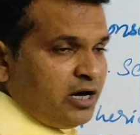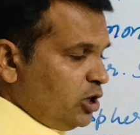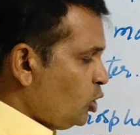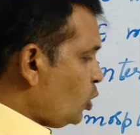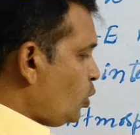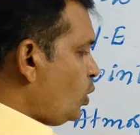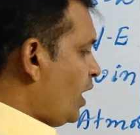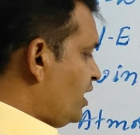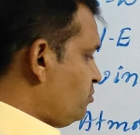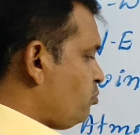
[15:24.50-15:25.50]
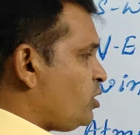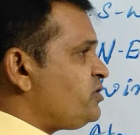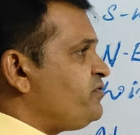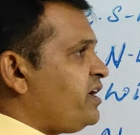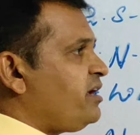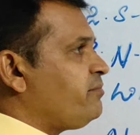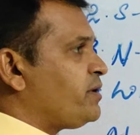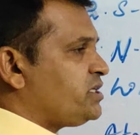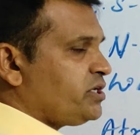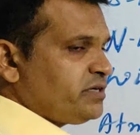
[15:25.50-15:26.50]
a low atmospheric
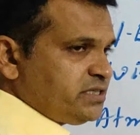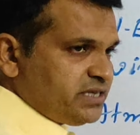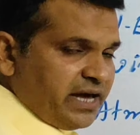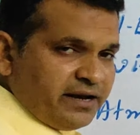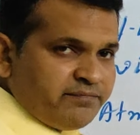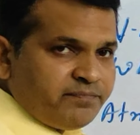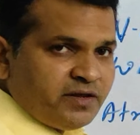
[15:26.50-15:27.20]
pressure is there.